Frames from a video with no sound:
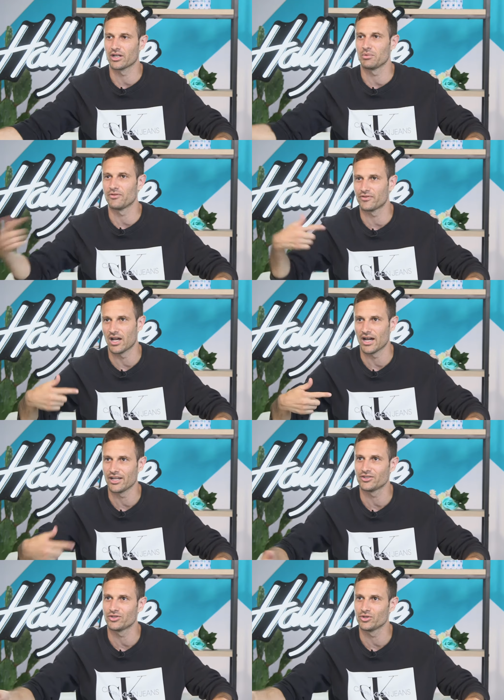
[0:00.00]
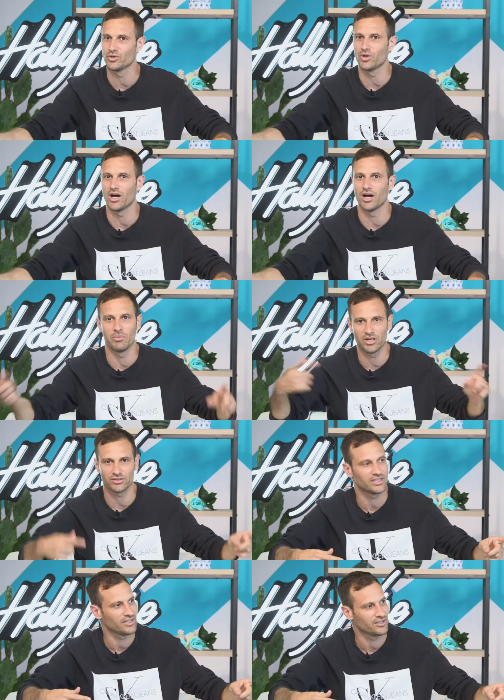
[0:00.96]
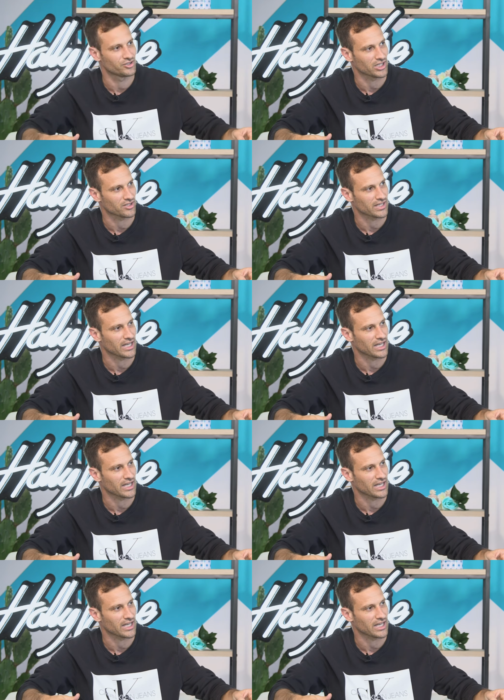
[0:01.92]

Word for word: going to be flying to Middleton to check out the